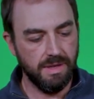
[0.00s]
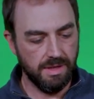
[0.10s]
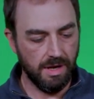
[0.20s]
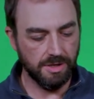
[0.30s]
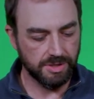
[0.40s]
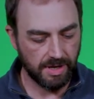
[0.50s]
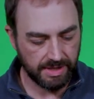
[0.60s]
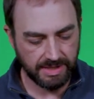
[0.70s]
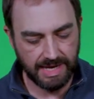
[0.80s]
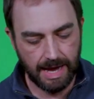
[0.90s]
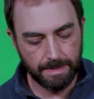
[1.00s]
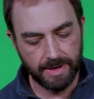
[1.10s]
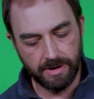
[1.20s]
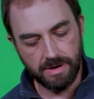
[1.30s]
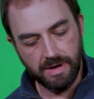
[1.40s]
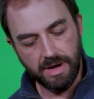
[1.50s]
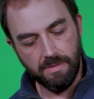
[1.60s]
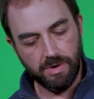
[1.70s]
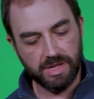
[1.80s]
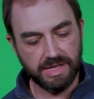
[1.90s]
And also on the top here,
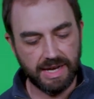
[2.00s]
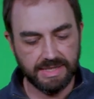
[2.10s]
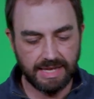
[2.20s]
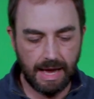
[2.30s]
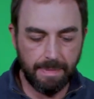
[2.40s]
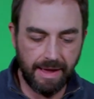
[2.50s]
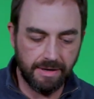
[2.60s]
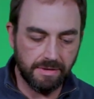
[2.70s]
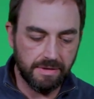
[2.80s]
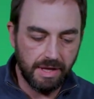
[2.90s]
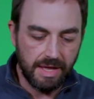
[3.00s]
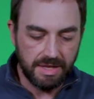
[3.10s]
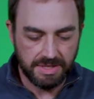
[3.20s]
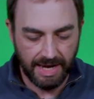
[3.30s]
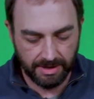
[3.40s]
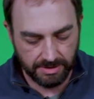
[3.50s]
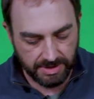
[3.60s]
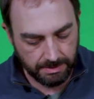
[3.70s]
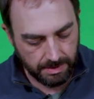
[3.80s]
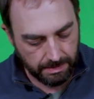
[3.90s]
really nice top handle. These handles
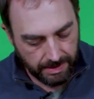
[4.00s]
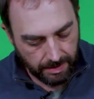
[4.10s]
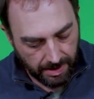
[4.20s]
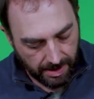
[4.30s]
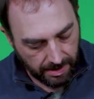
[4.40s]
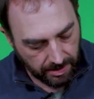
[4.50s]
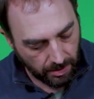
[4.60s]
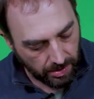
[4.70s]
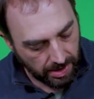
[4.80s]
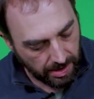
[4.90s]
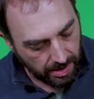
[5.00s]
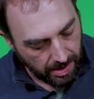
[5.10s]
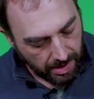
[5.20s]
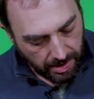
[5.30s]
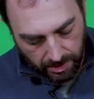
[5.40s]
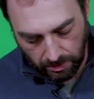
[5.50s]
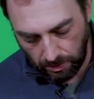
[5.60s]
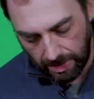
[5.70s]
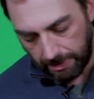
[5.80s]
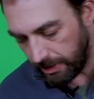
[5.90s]
seem to be coated in
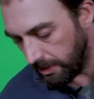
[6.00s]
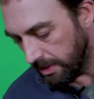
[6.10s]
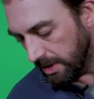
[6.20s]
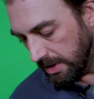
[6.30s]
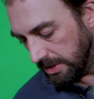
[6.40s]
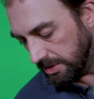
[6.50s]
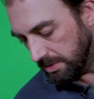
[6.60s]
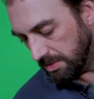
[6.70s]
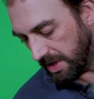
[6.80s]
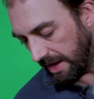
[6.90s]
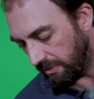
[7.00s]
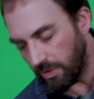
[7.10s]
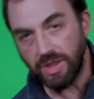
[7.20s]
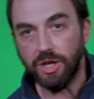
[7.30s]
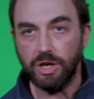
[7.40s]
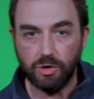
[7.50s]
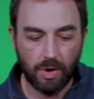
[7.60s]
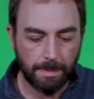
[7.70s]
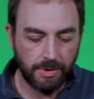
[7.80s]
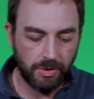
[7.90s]
rubber. They have really good
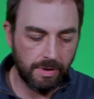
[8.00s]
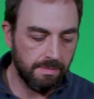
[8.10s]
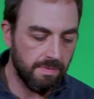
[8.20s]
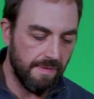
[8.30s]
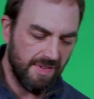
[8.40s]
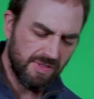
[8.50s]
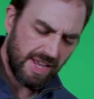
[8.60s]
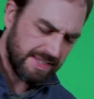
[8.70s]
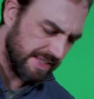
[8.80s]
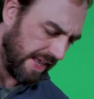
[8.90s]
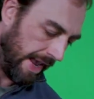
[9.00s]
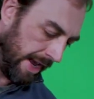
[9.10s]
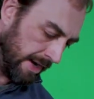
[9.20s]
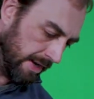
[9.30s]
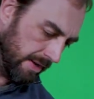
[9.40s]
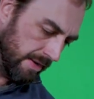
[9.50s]
grip to them. Feel nice in the hand.